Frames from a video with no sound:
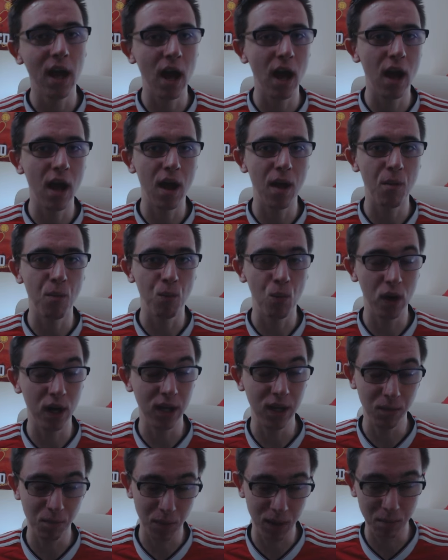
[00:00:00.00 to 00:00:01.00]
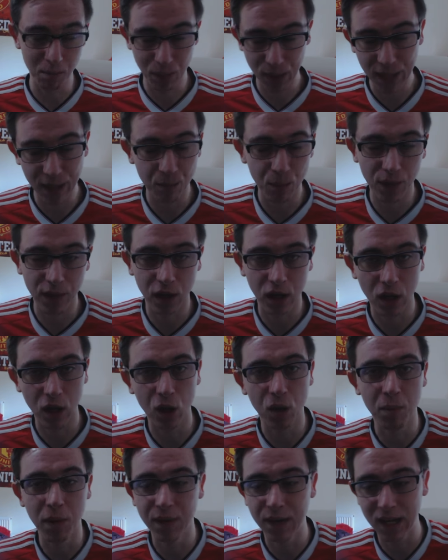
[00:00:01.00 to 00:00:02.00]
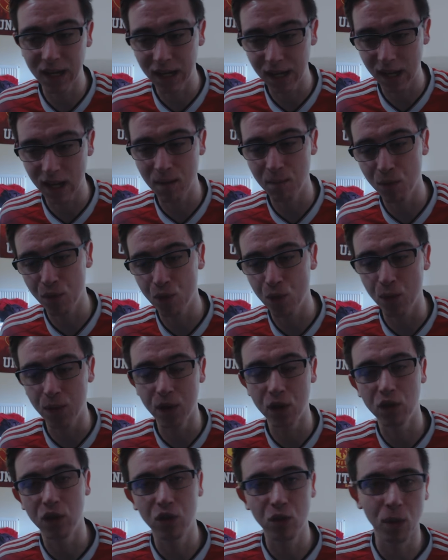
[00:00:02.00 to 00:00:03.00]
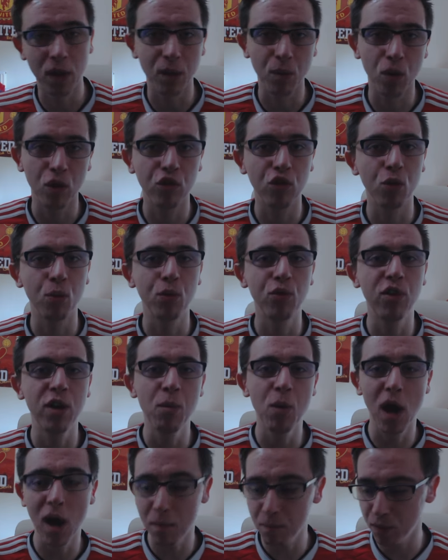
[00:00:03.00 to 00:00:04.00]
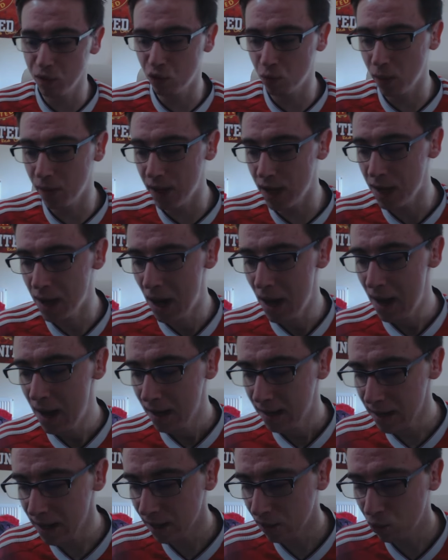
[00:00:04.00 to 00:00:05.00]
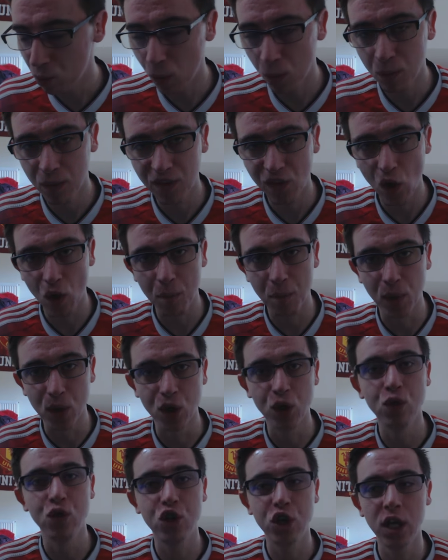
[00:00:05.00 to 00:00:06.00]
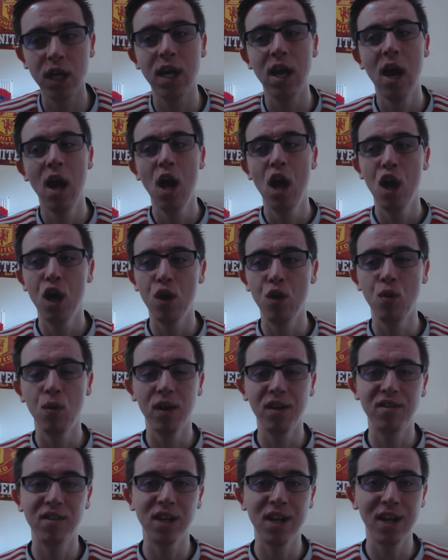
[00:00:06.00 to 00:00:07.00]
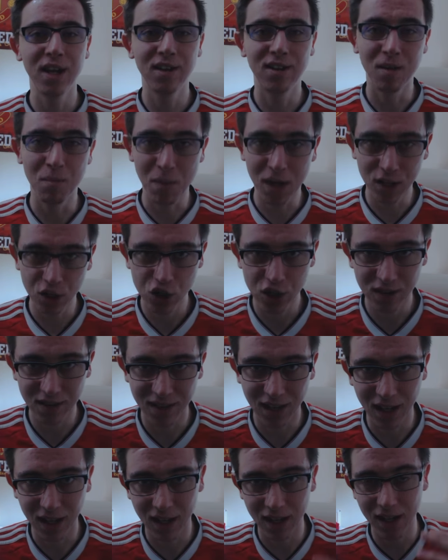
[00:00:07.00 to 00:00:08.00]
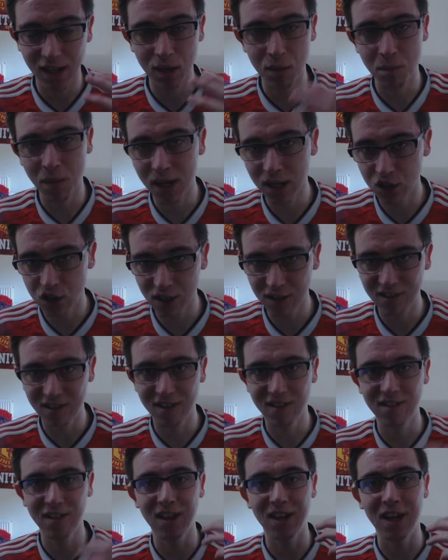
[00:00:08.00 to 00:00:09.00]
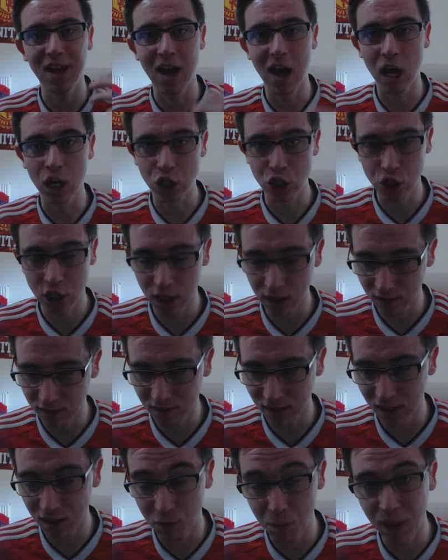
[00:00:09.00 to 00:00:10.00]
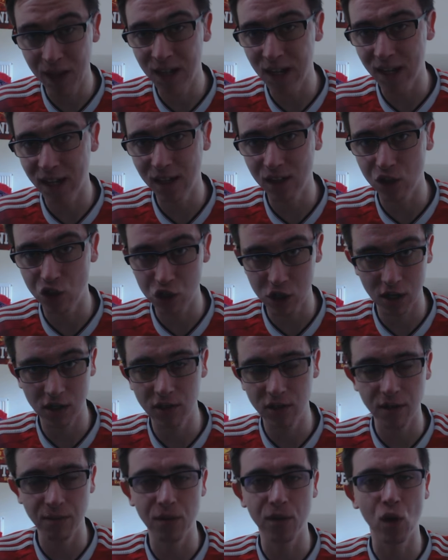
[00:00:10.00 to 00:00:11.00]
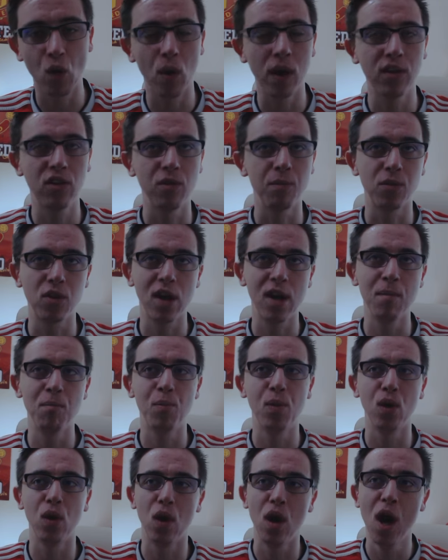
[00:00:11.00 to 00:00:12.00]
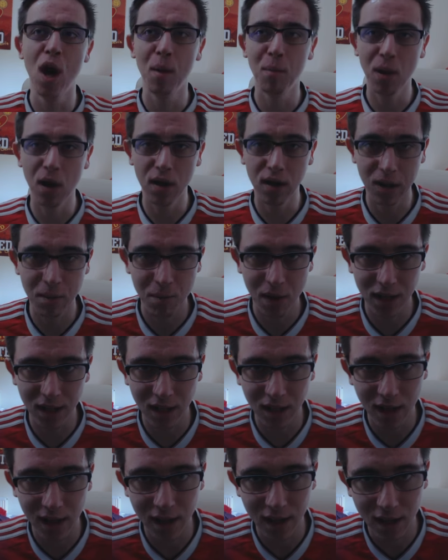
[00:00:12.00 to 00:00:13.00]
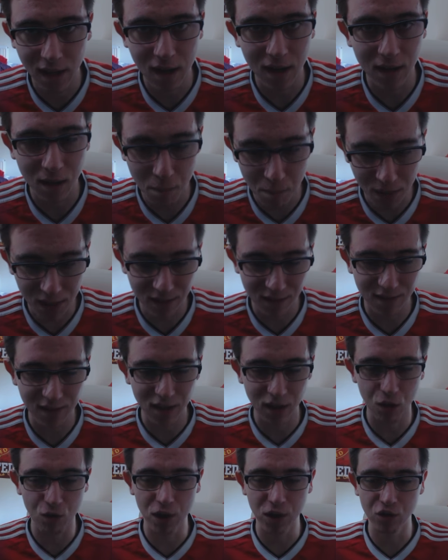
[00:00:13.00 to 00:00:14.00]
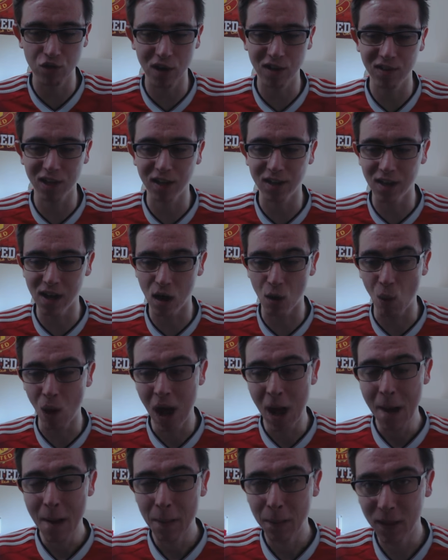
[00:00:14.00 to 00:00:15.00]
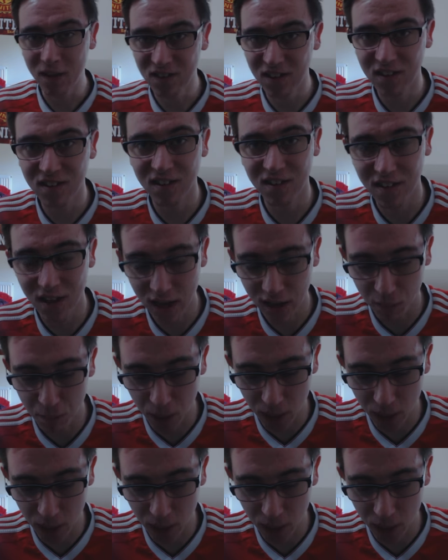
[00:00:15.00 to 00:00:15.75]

um, when he'd been playing with the club and then he came through the under 21. So we'll see what happens with it. Next one, we've got Bonucci, who is linked to Manchester United, Manchester City, and Chelsea. He's been linked to Chelsea for quite some time, but apparently Man United and Man City are interested. Now, this is a centre